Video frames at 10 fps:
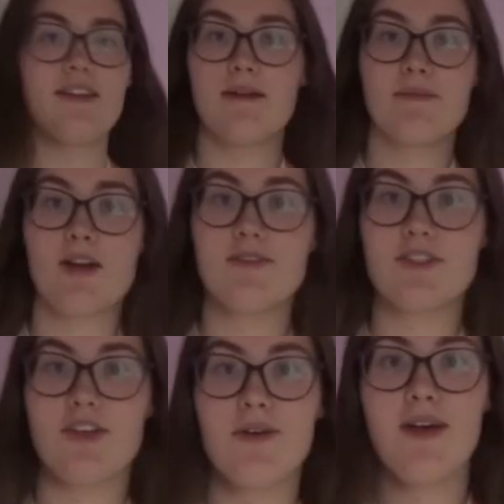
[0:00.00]
that I'm going
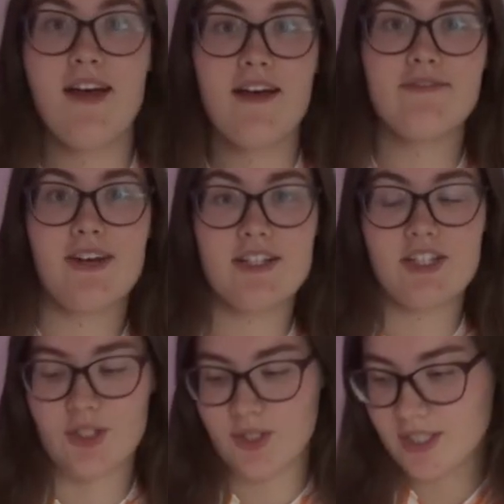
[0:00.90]
to very
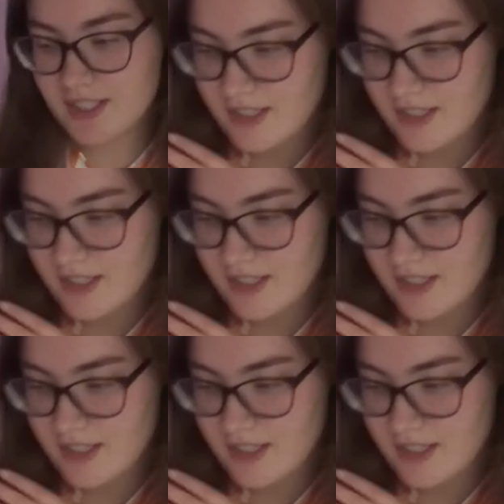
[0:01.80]
soon.